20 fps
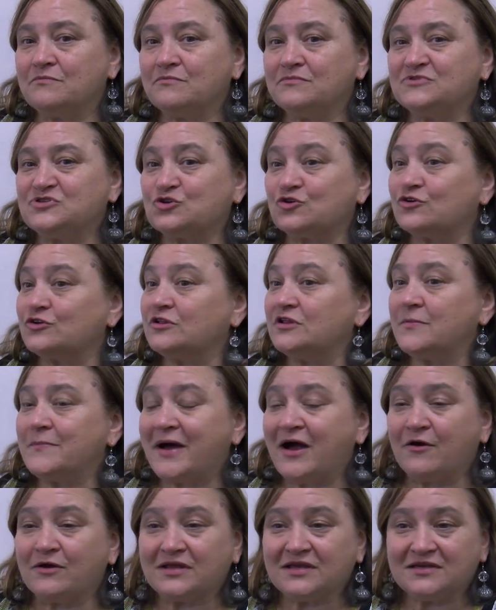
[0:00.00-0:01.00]
journal
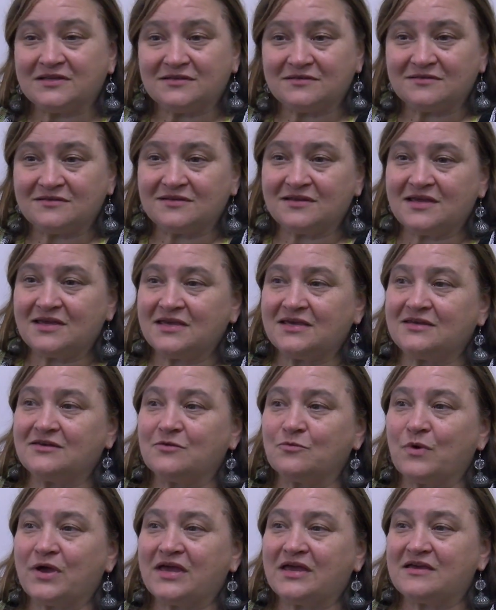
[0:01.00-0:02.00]
about it in a
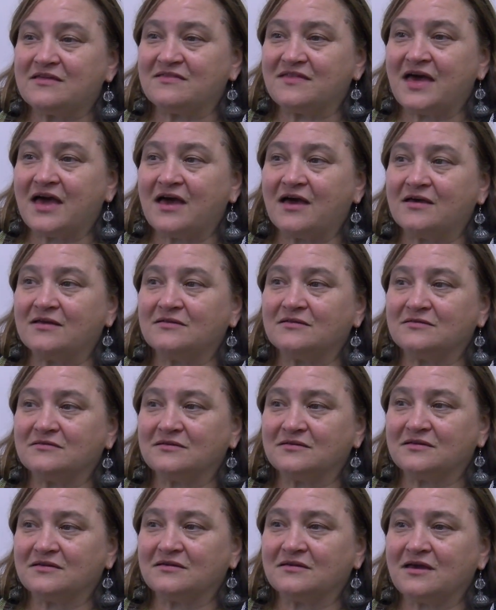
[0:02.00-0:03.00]
way that
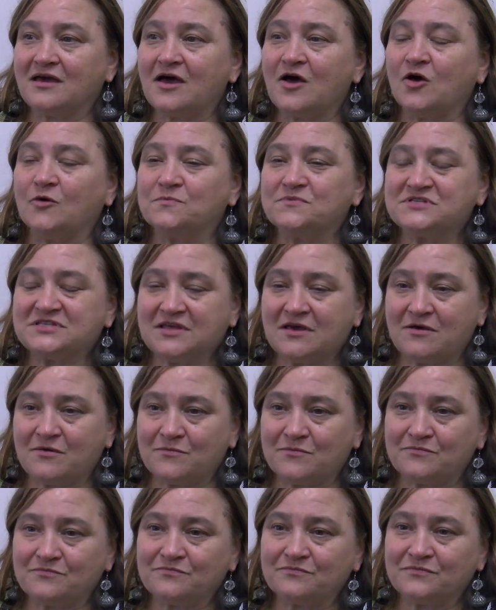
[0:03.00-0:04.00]
helps
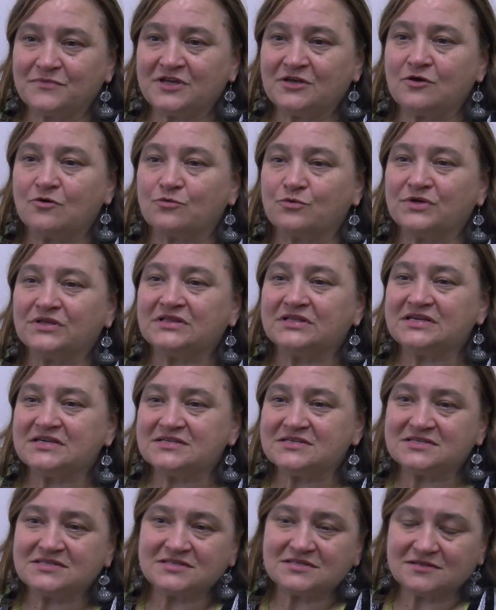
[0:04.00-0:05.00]
them, you know,
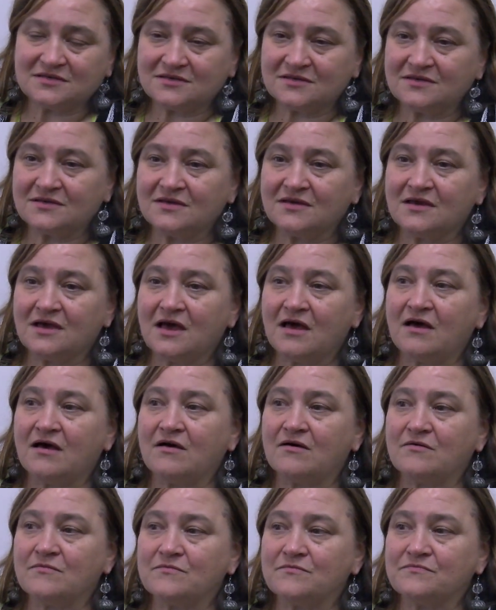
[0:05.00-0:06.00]
release
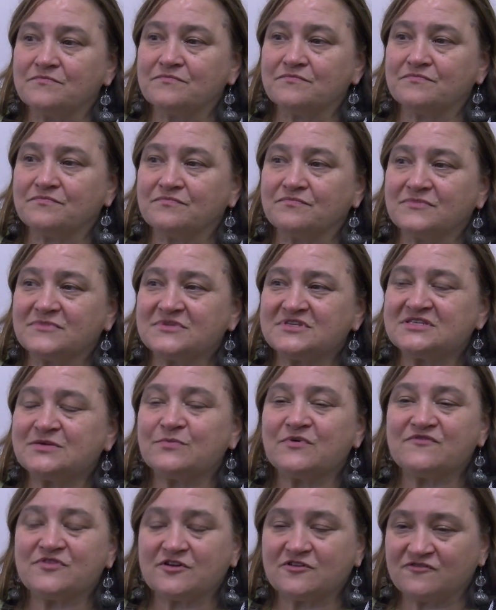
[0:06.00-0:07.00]
um,
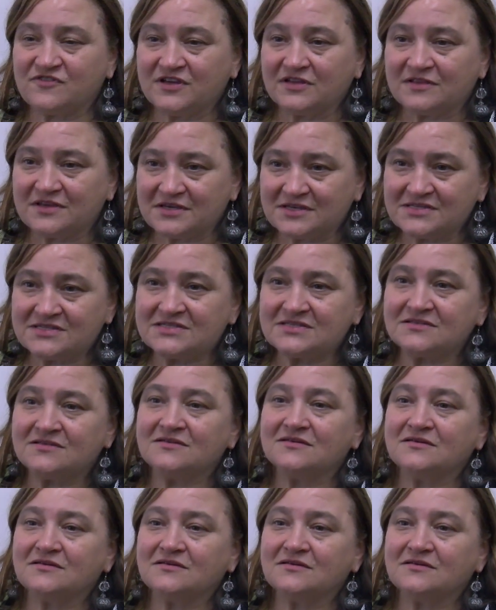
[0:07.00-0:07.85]
some of their feelings